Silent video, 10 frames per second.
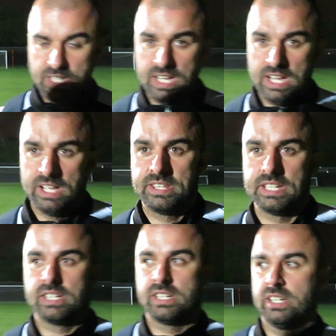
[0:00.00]
Yeah, I
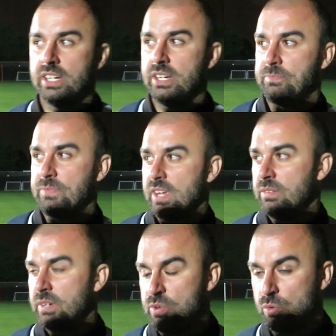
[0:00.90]
think
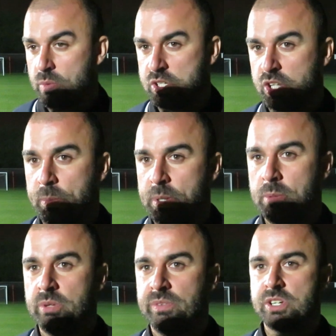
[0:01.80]
I thought we were sloppy
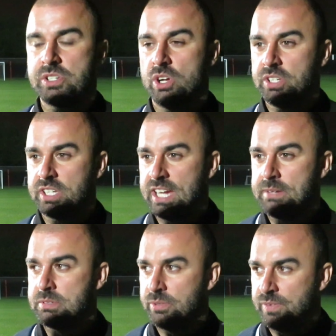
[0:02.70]
when we first started the game,
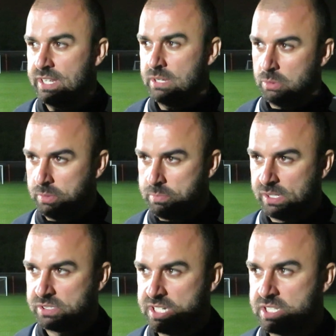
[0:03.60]
to be fair. Then when we
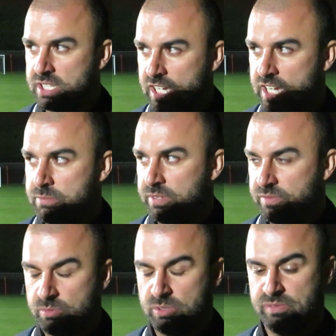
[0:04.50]
built into the game,
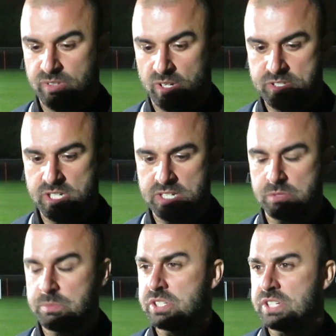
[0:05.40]
we've obviously had
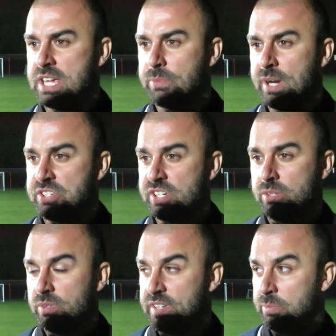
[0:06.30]
some sustained pressure.
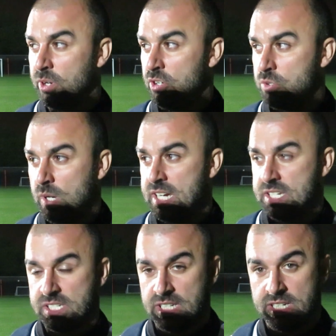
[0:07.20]
We've hit the bar
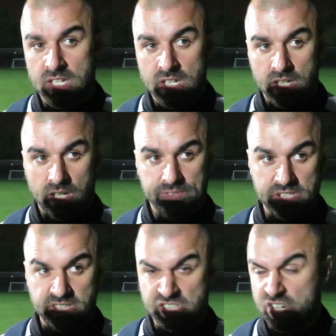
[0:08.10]
twice and then
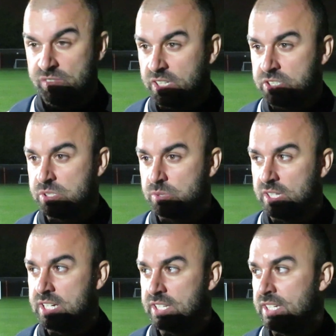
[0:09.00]
obviously deservedly took the
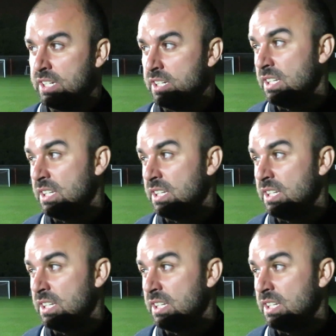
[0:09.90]
lead, I think.